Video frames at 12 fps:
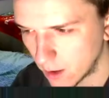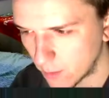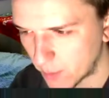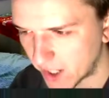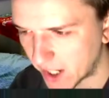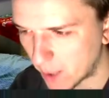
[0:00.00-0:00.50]

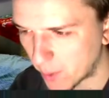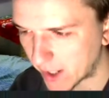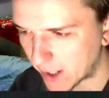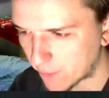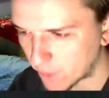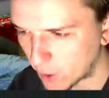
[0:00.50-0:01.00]
Pick up where you
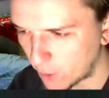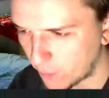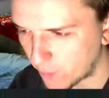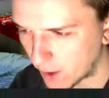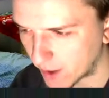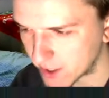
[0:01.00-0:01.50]
left off,
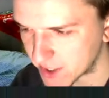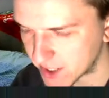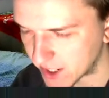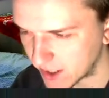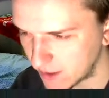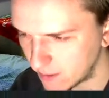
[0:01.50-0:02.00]
I'm going to say.